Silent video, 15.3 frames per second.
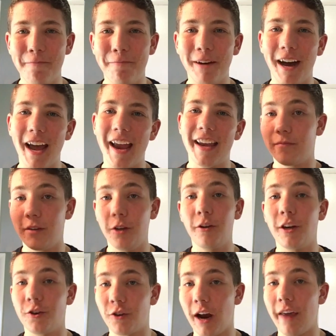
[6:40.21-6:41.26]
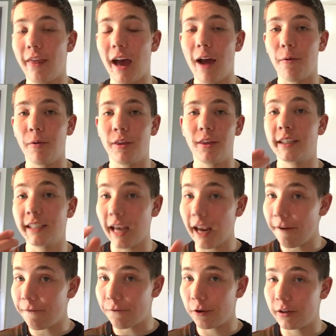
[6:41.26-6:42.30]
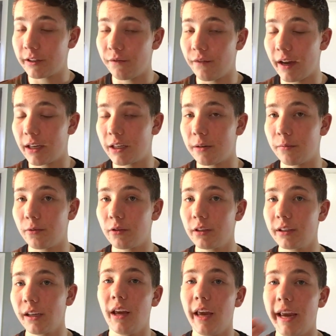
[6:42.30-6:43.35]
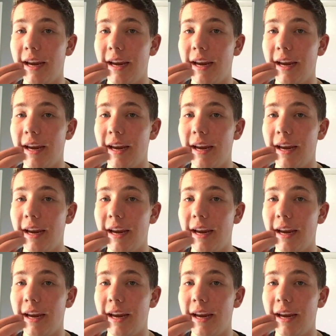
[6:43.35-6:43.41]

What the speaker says: but you can try that with safe fruits and vegetables,